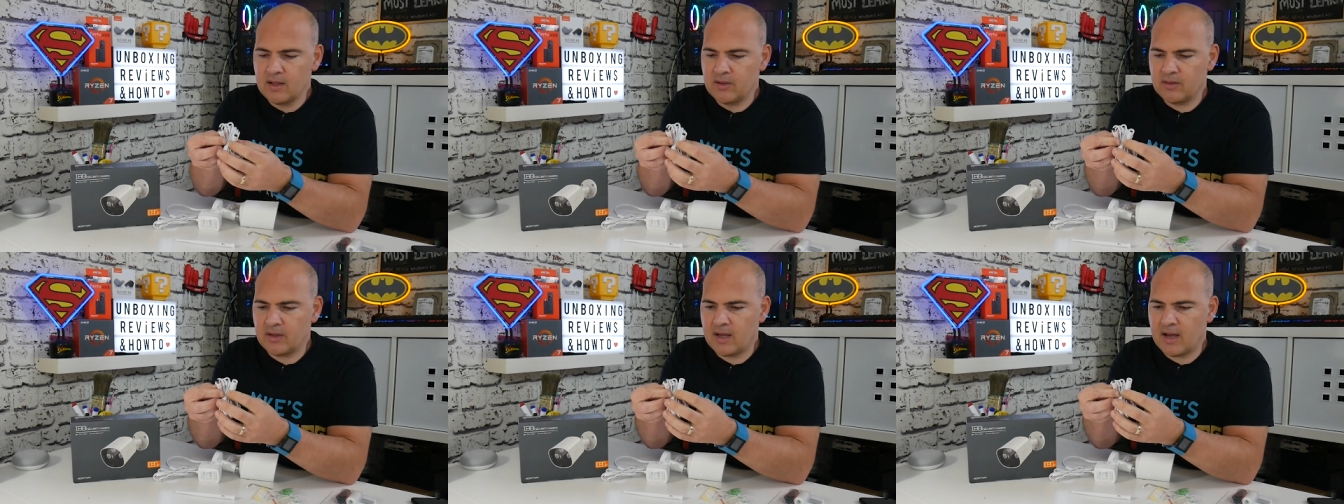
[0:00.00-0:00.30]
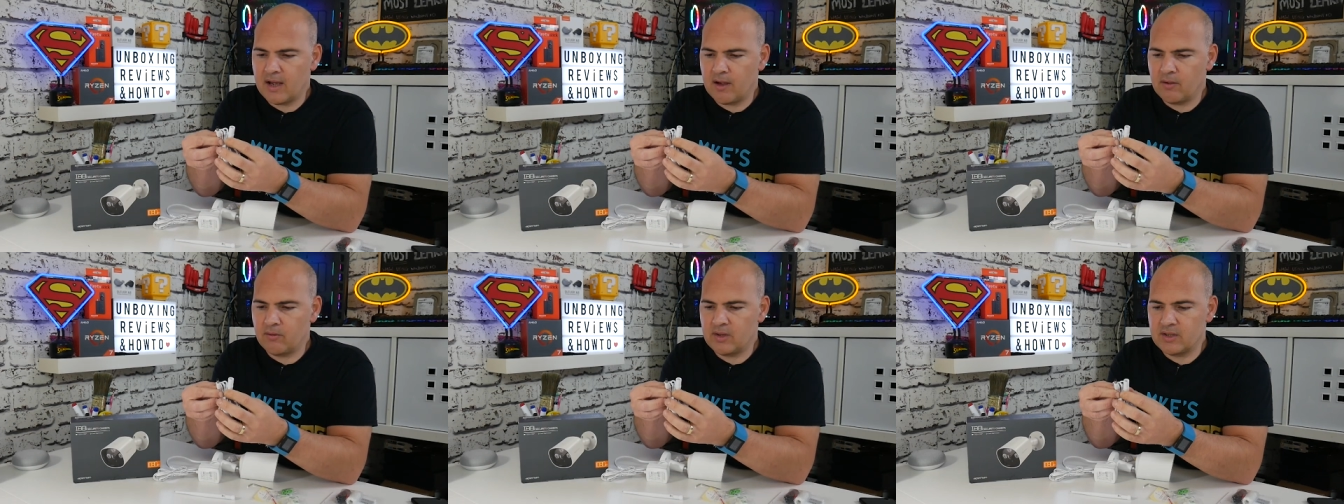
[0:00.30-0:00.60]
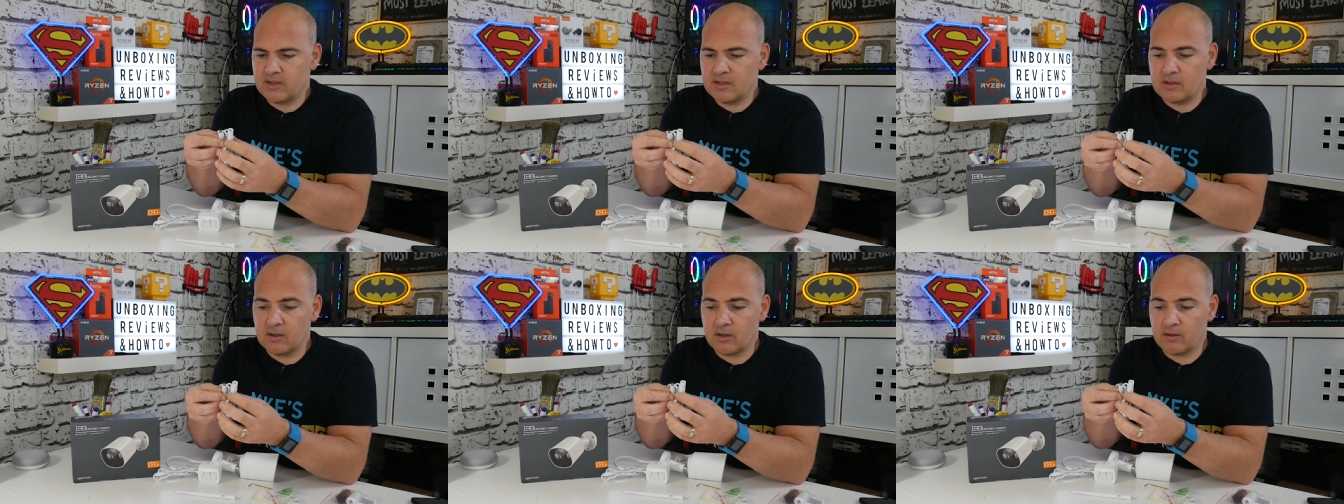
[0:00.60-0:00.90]
Now
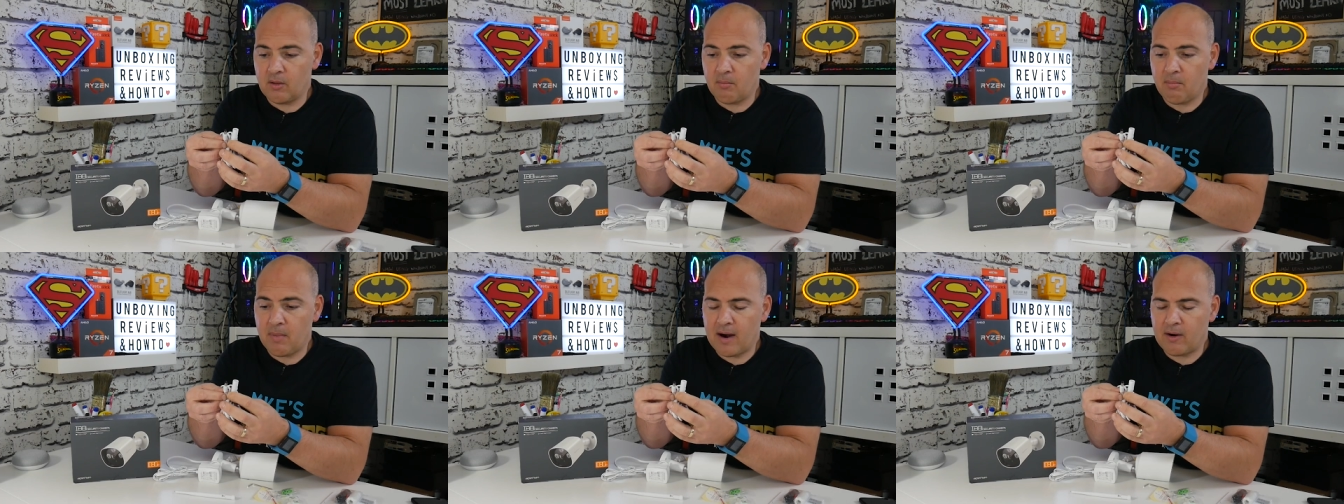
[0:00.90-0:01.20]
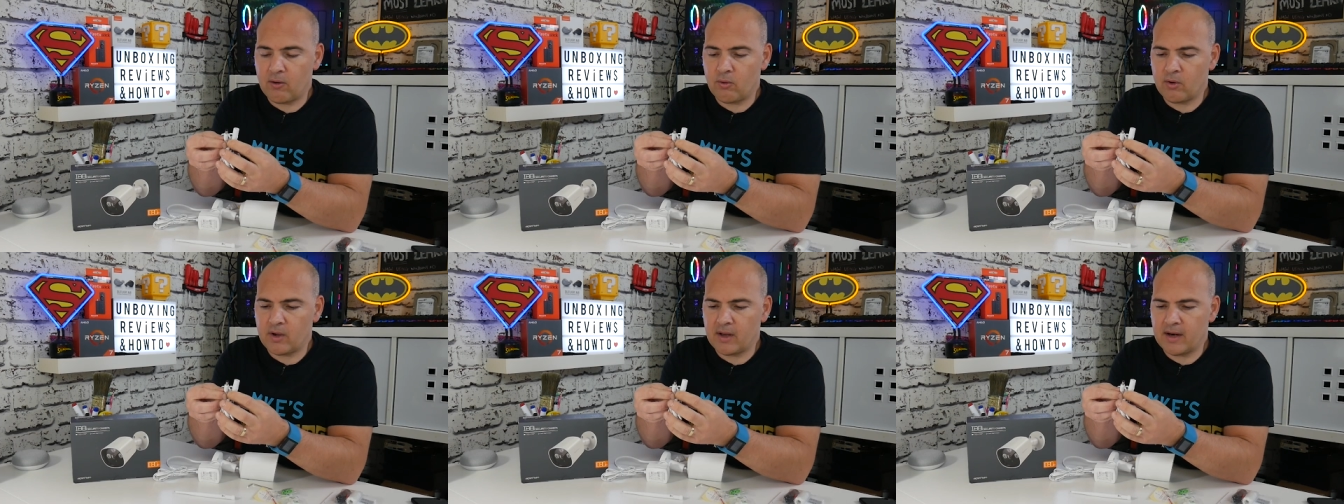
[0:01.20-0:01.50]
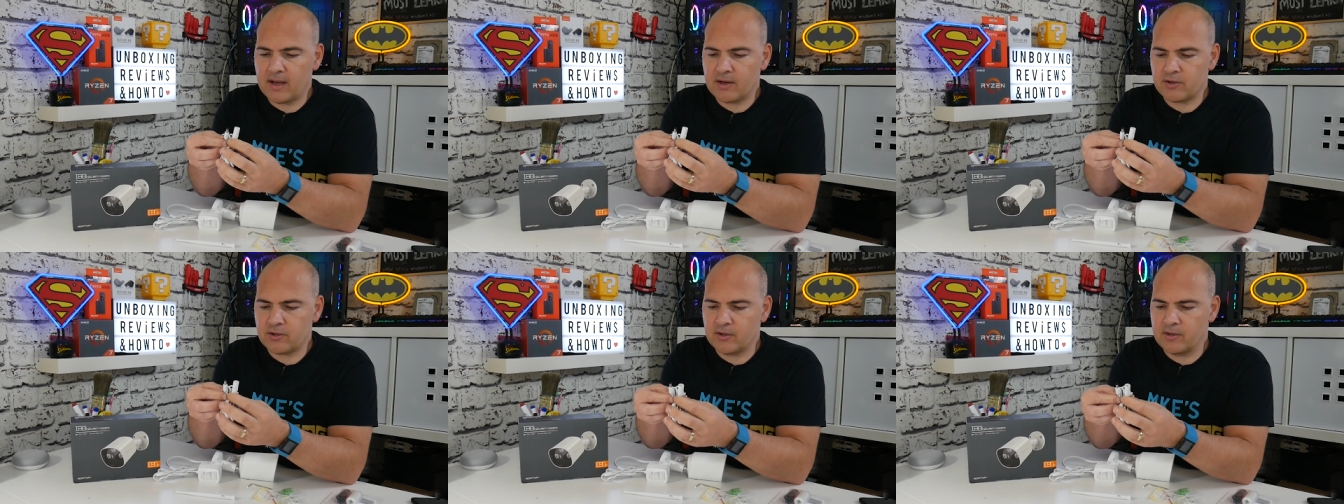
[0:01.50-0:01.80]
this is like the barrel
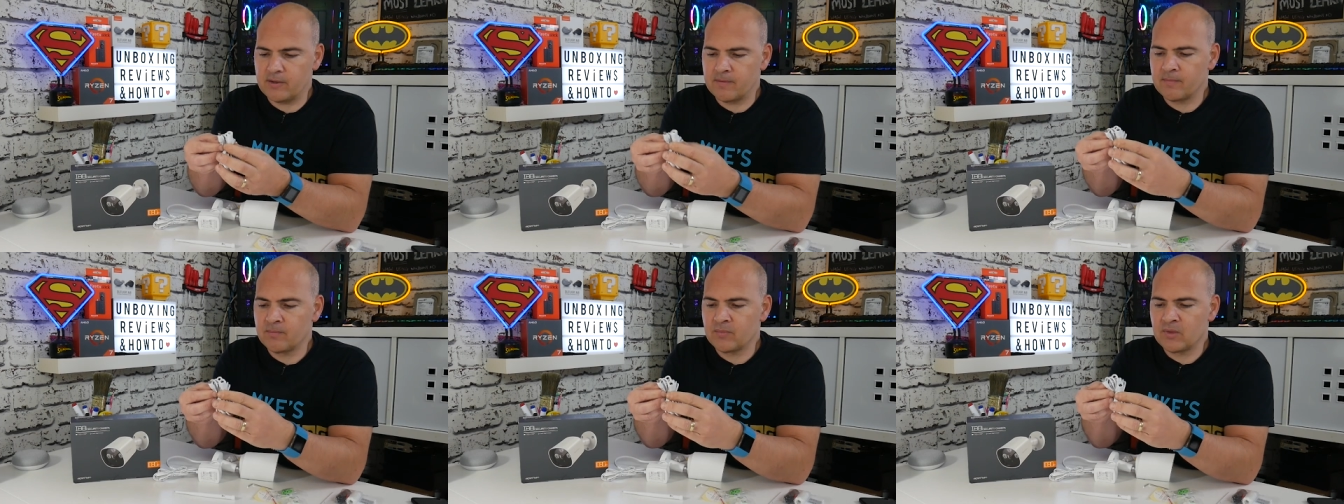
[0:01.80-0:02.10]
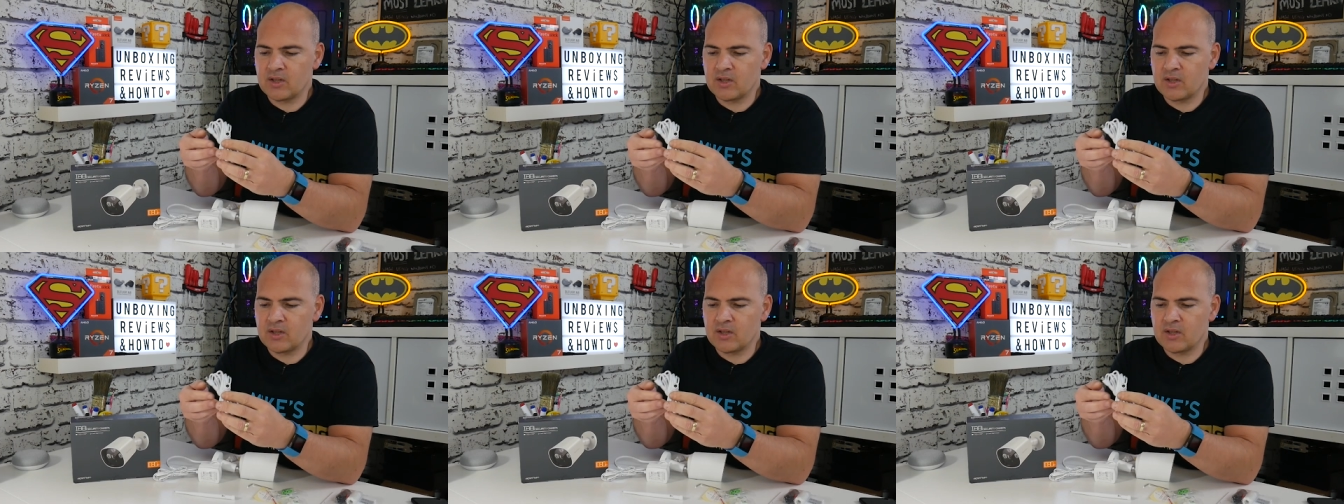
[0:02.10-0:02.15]
connection.